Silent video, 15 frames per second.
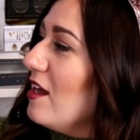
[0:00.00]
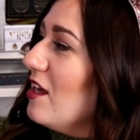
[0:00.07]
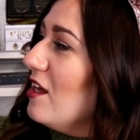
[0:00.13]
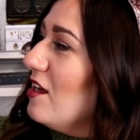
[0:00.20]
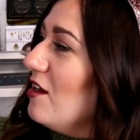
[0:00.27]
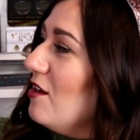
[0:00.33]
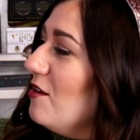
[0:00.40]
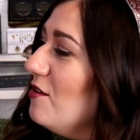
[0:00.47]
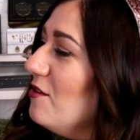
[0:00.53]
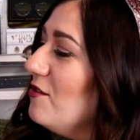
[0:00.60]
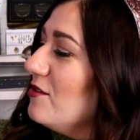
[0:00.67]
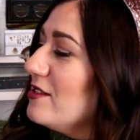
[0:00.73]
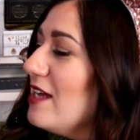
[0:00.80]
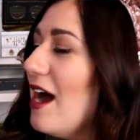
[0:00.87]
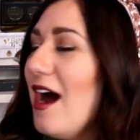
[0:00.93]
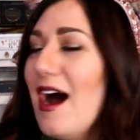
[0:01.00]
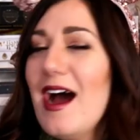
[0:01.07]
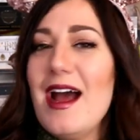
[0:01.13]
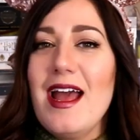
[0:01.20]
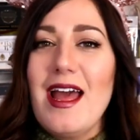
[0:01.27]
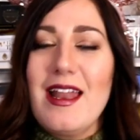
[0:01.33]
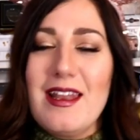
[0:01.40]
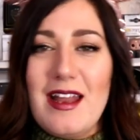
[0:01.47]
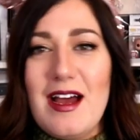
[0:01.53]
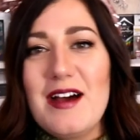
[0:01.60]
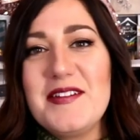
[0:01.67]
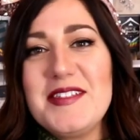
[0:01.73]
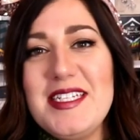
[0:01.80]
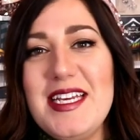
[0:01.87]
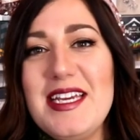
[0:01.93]
cute. I
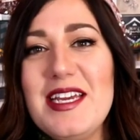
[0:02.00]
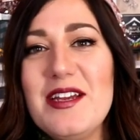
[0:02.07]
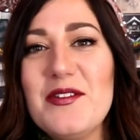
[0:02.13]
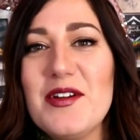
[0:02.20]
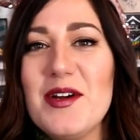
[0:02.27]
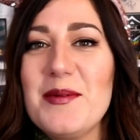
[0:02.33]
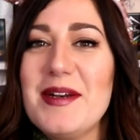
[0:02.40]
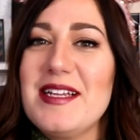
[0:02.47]
love Tiki Room.